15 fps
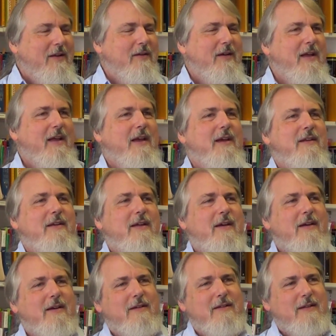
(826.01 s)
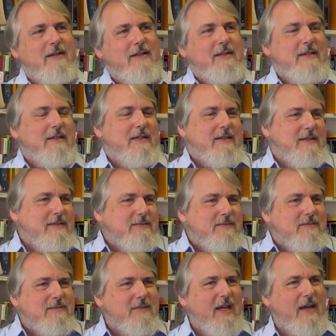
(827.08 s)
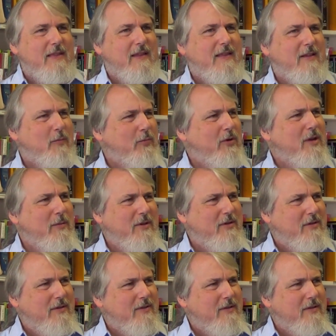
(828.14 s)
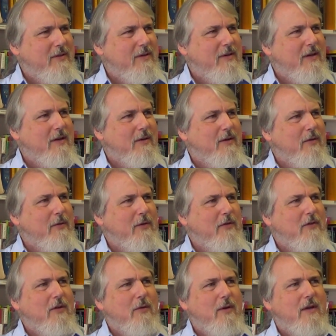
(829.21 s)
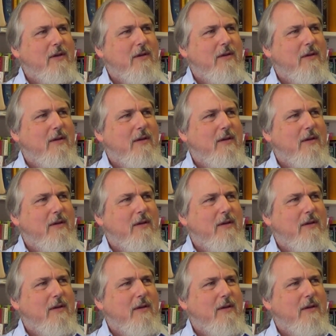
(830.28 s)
You know, and I think that's pretty much, you know, all there is to it.